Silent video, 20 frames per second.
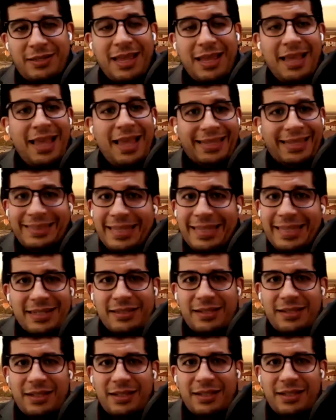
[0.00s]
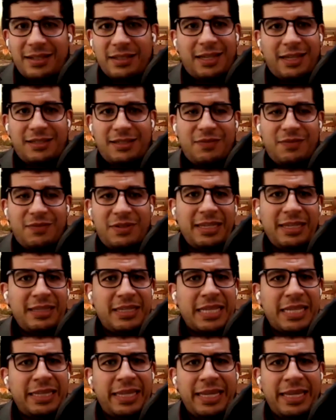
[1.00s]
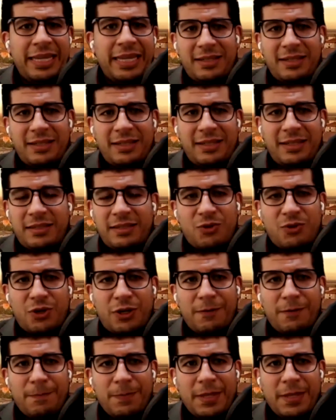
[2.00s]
at least until the kind of late 18th century.